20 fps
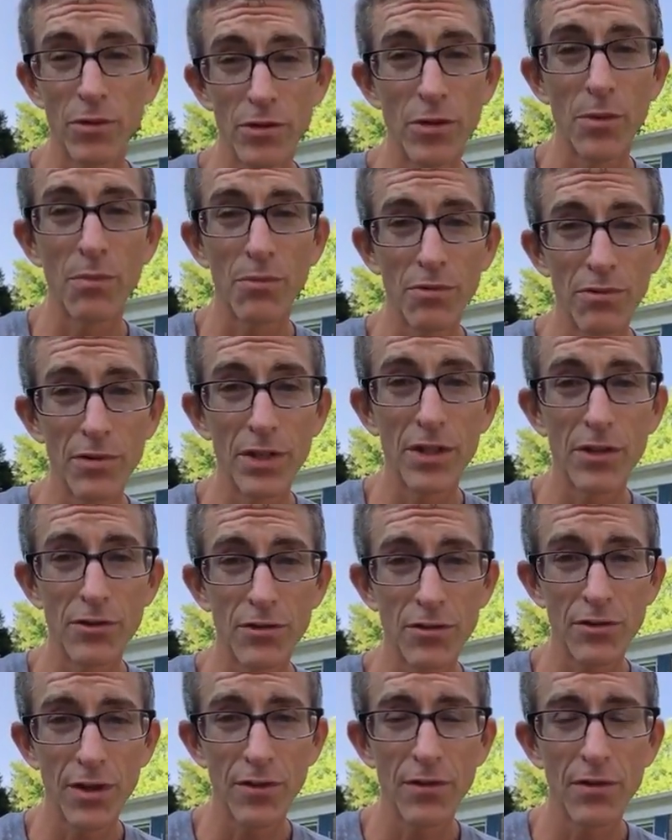which are pretty
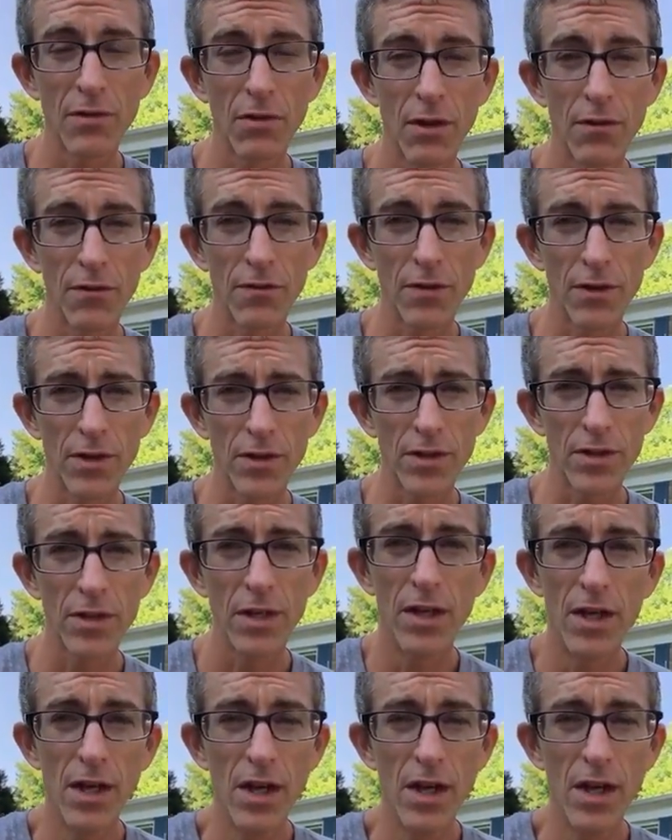trivial at first,